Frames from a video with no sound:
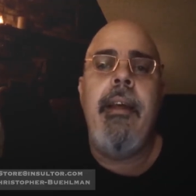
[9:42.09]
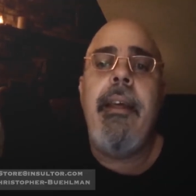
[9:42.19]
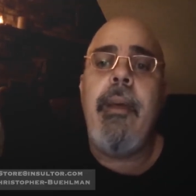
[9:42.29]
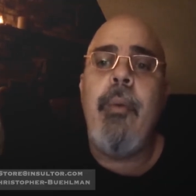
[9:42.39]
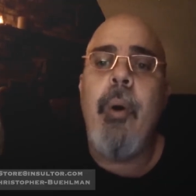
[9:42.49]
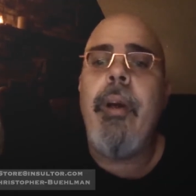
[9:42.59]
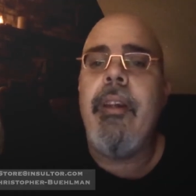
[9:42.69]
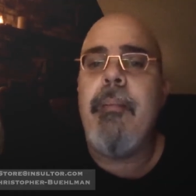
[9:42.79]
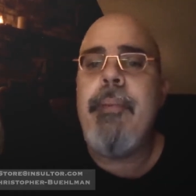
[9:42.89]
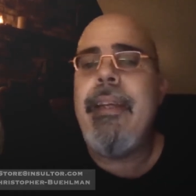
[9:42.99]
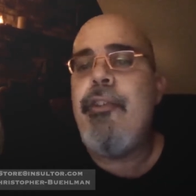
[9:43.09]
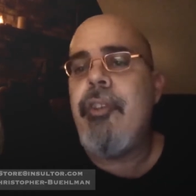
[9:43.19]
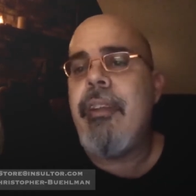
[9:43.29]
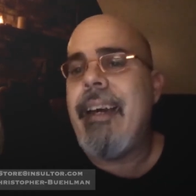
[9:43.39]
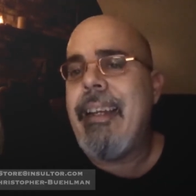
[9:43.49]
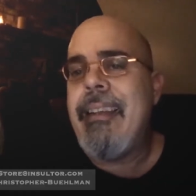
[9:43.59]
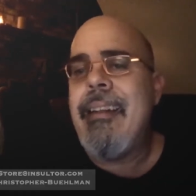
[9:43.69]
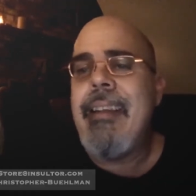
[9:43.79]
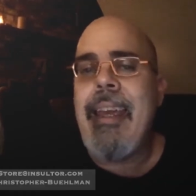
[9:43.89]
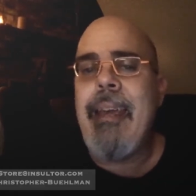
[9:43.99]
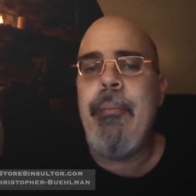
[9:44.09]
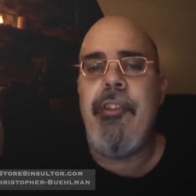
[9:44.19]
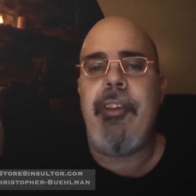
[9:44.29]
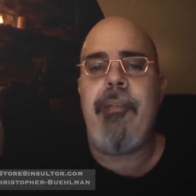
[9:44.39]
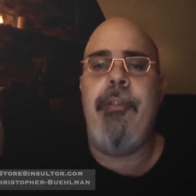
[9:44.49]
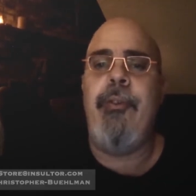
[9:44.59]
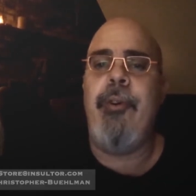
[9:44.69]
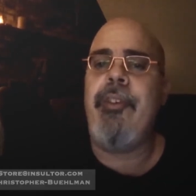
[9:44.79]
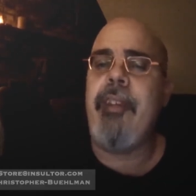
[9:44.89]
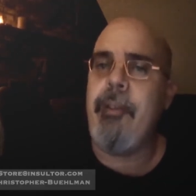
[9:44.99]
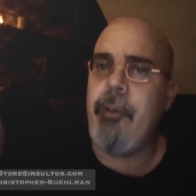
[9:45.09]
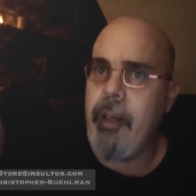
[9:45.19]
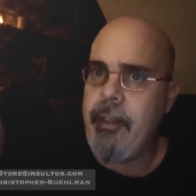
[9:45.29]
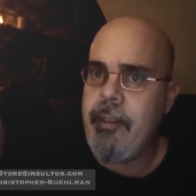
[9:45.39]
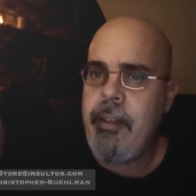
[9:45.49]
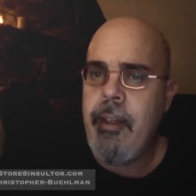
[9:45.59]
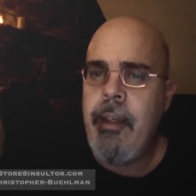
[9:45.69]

He woke in the peach light that came just before sunrise.